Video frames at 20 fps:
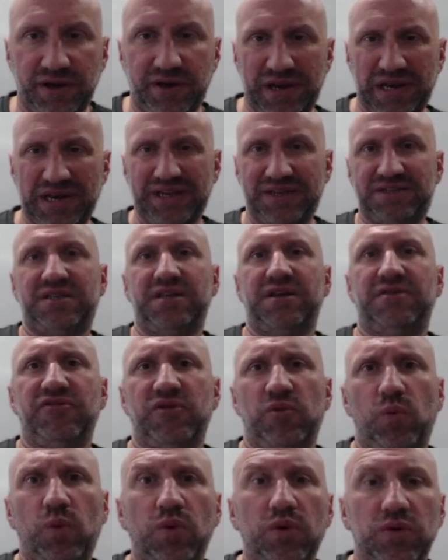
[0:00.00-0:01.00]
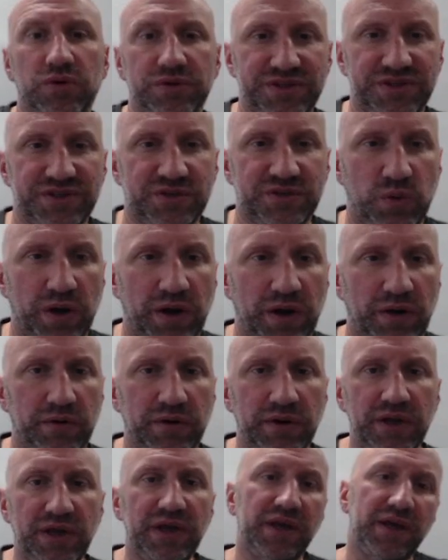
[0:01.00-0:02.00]
It links to the rewards as
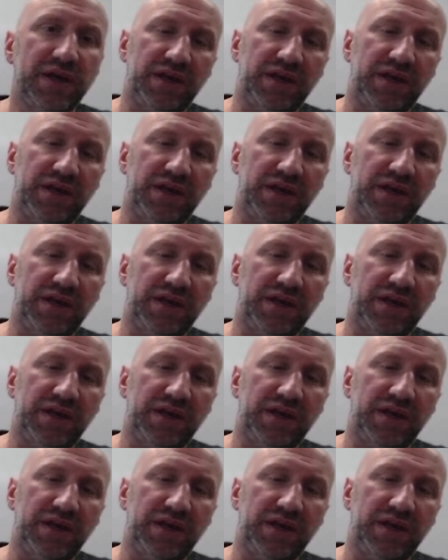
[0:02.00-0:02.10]
well.